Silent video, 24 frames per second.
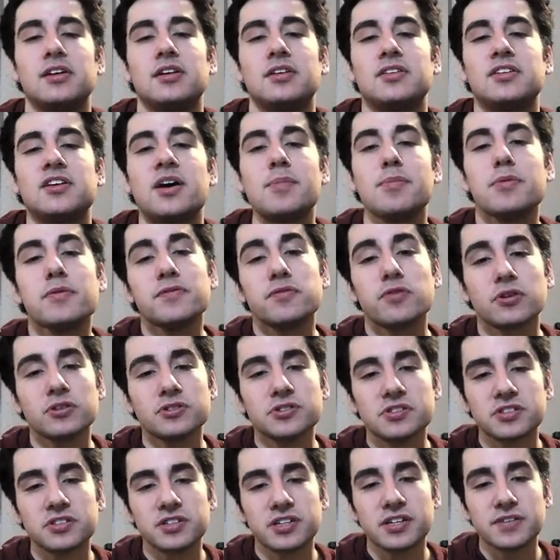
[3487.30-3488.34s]
Number
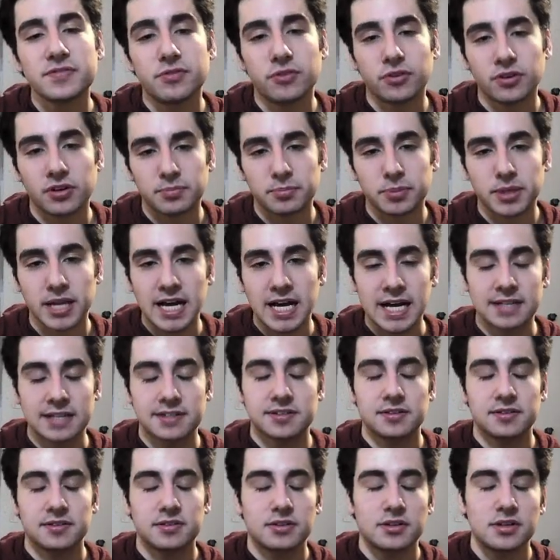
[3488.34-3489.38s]
434, blat.
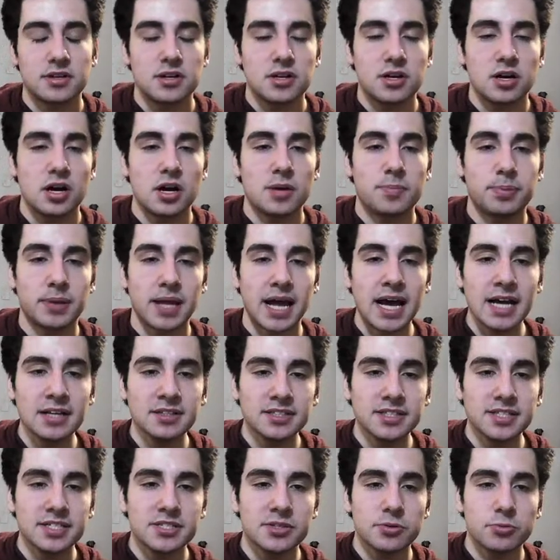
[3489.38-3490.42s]
A blat
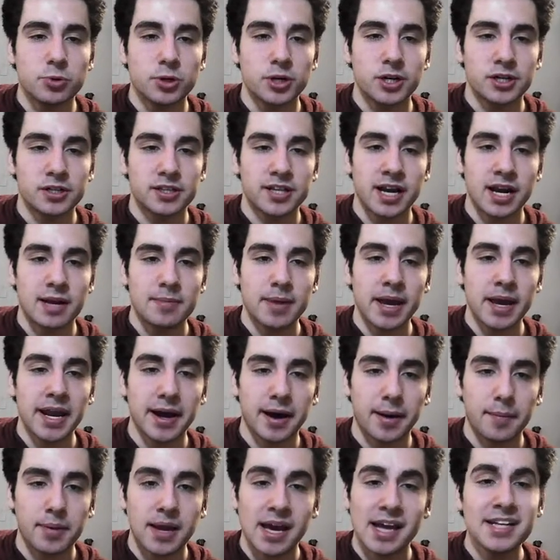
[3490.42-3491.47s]
is a word that I made
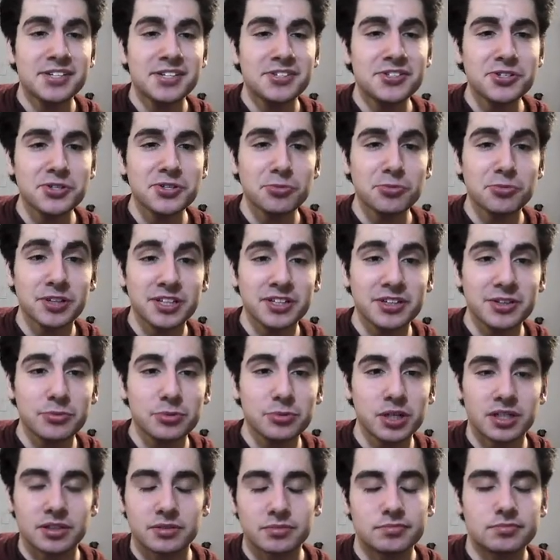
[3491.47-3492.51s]
up, and it's just a really good
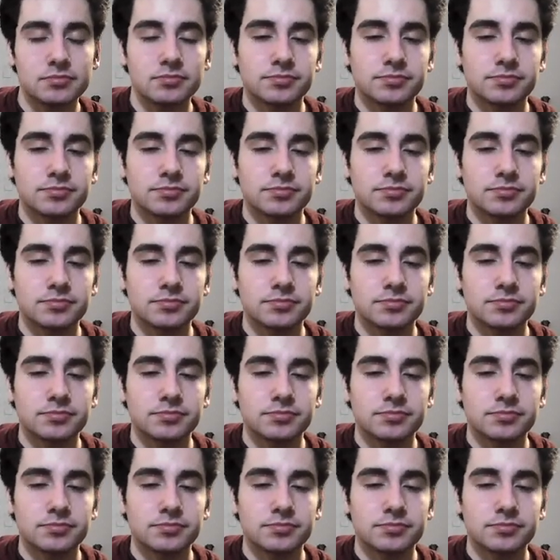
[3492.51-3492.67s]
word.